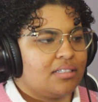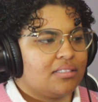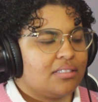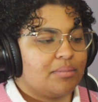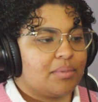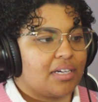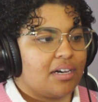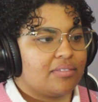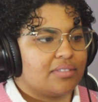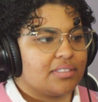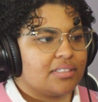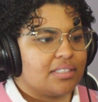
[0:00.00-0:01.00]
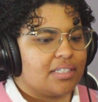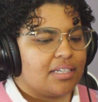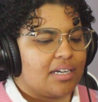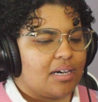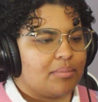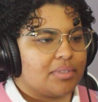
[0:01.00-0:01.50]
Something obviously did
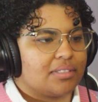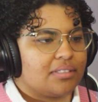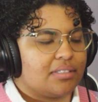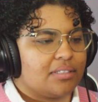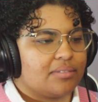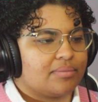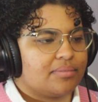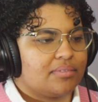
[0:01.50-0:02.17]
happen, you know.